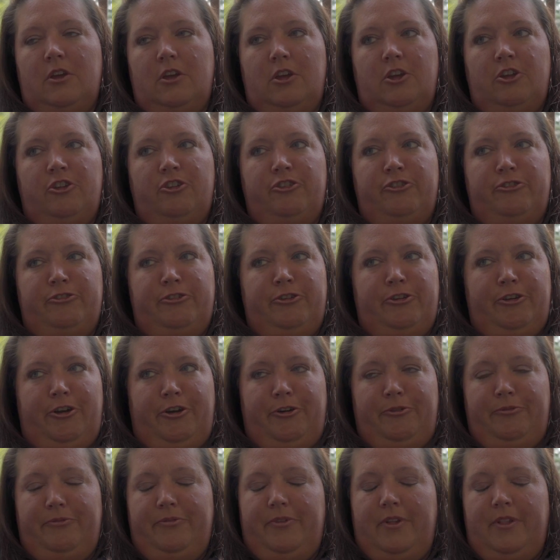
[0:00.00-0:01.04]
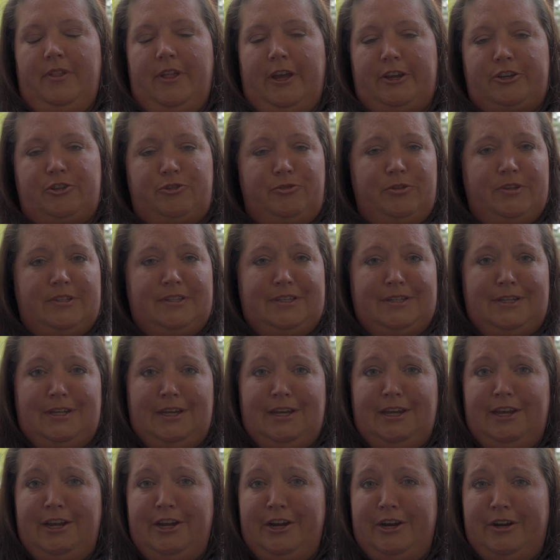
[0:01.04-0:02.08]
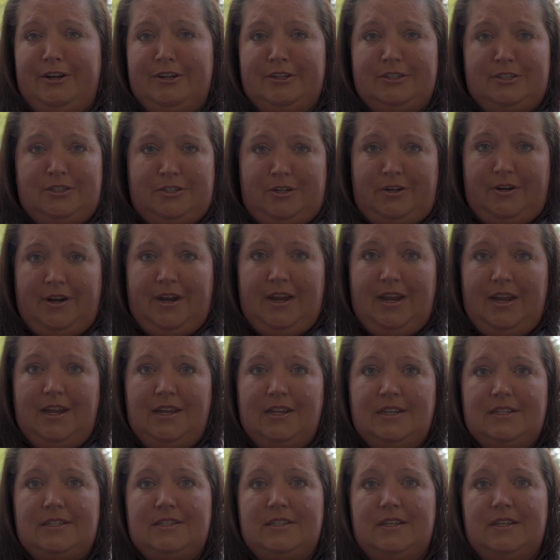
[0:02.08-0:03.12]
Electricity here is great.